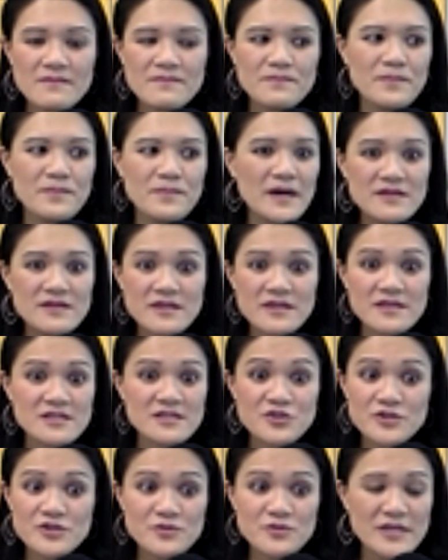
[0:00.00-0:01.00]
but the
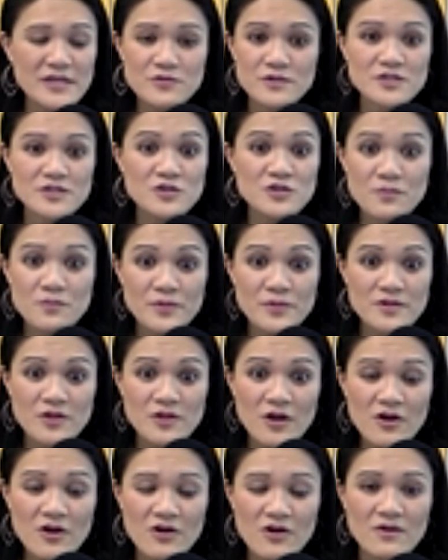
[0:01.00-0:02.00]
interest rates were super
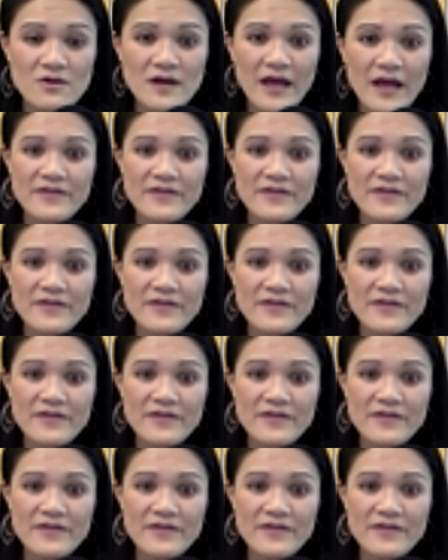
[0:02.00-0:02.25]
low.